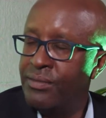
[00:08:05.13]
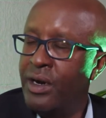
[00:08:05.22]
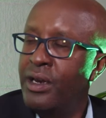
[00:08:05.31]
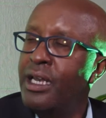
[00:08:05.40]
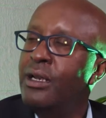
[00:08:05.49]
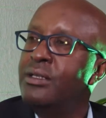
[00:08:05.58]

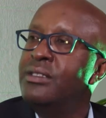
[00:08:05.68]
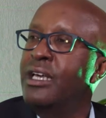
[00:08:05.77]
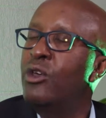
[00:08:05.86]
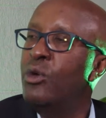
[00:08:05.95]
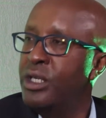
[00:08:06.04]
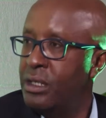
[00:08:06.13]
very little
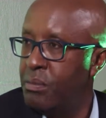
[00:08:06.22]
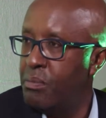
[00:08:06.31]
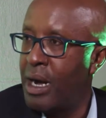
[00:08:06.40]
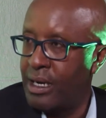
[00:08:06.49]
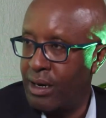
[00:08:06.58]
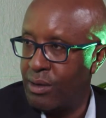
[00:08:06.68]
security
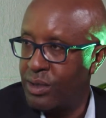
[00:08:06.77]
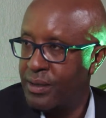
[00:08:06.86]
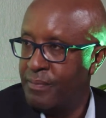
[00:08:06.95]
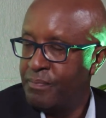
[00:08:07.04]
background.